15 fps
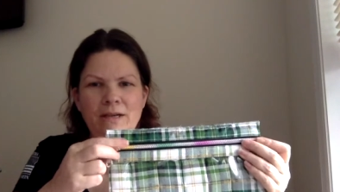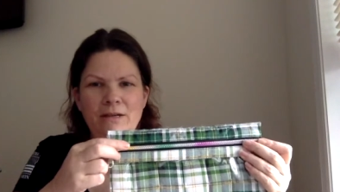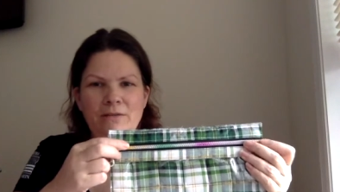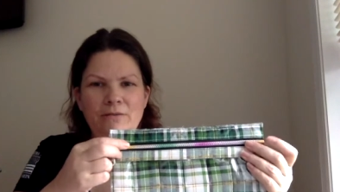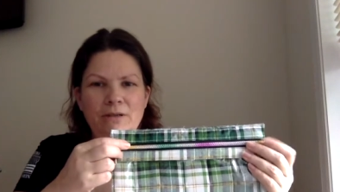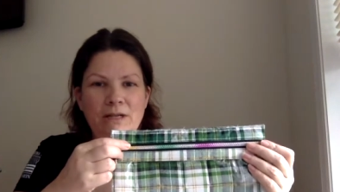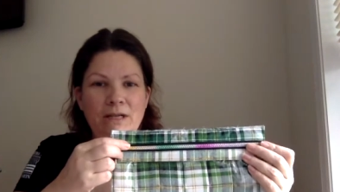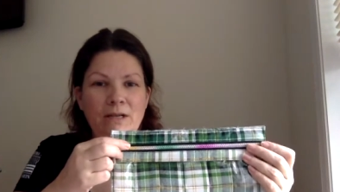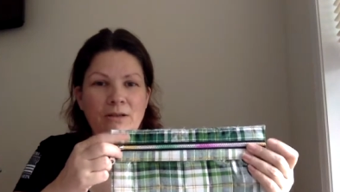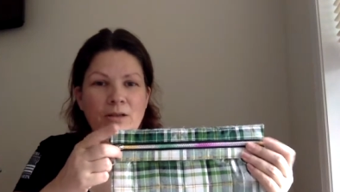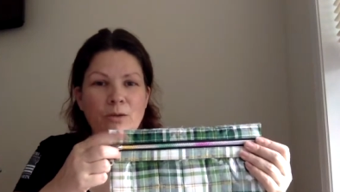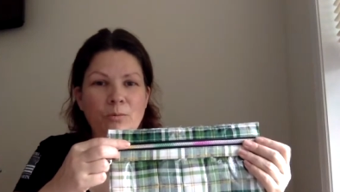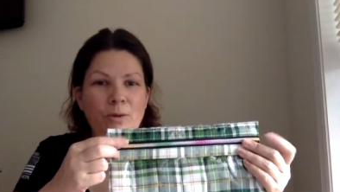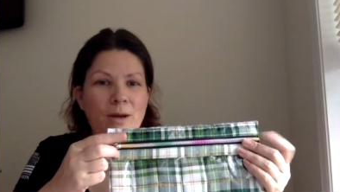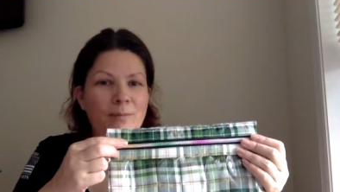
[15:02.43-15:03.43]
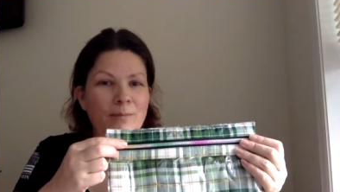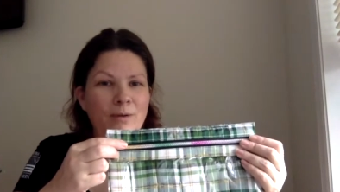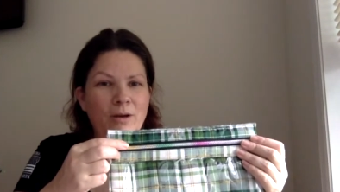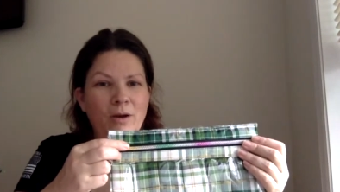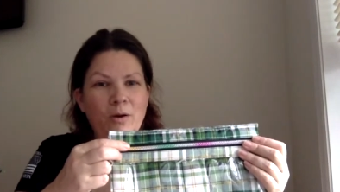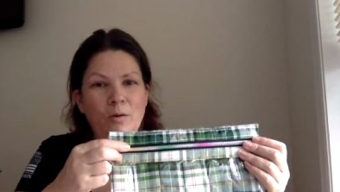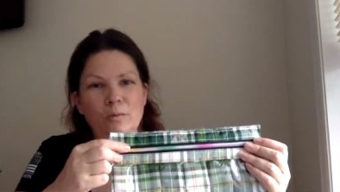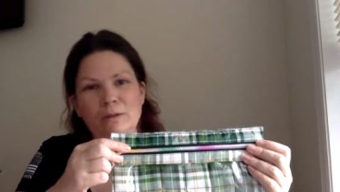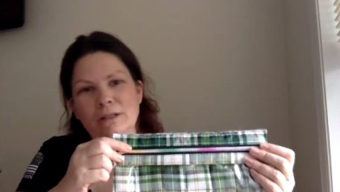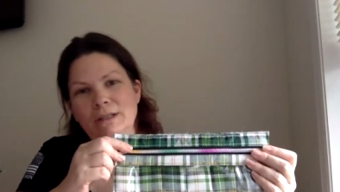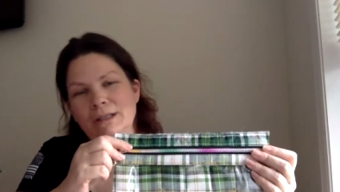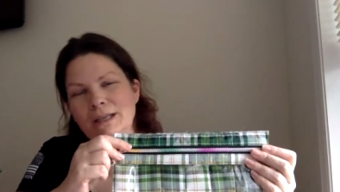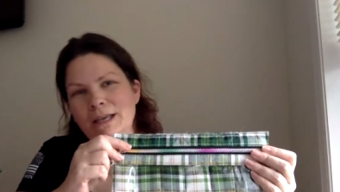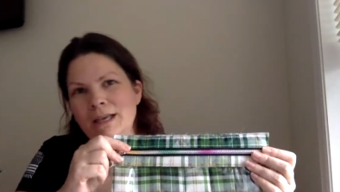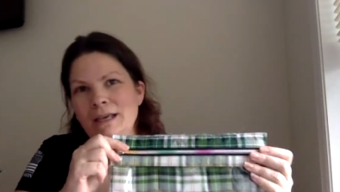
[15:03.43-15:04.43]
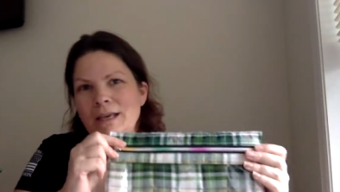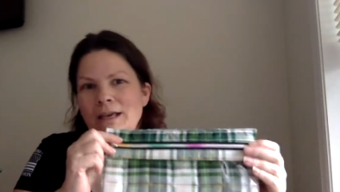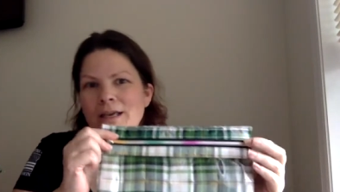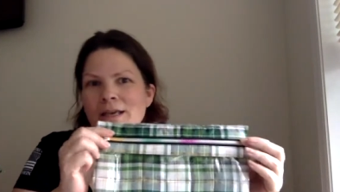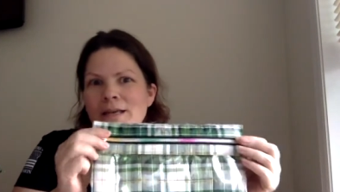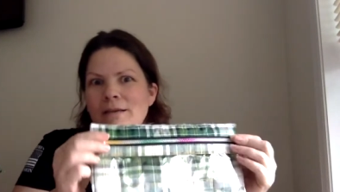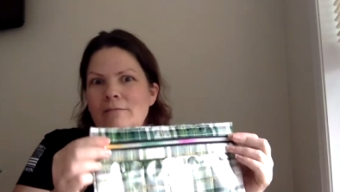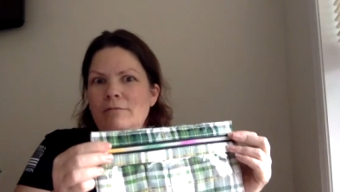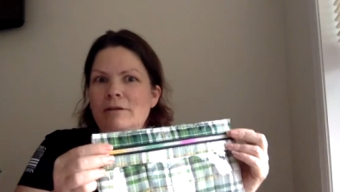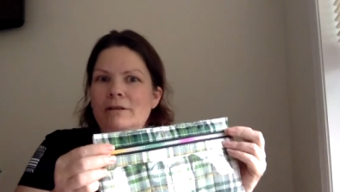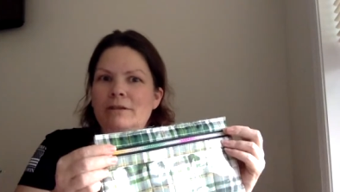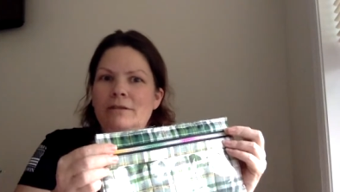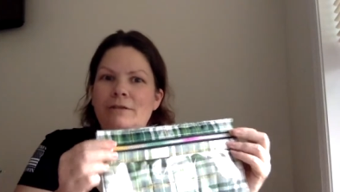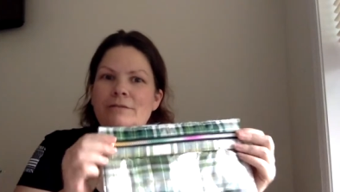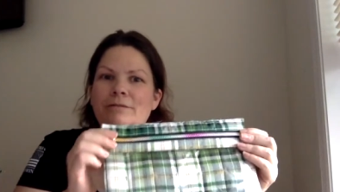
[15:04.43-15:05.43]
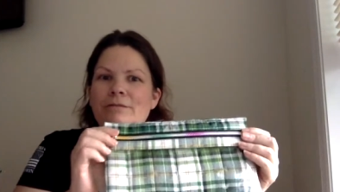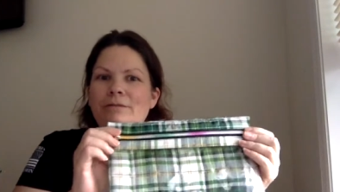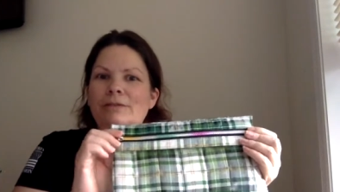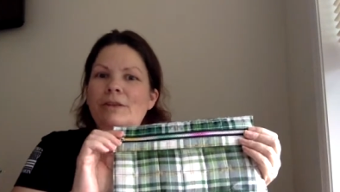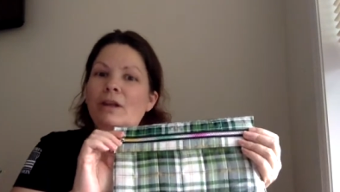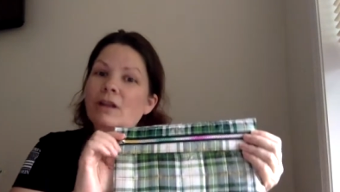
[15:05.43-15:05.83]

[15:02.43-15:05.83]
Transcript: of neat. The rainbow with the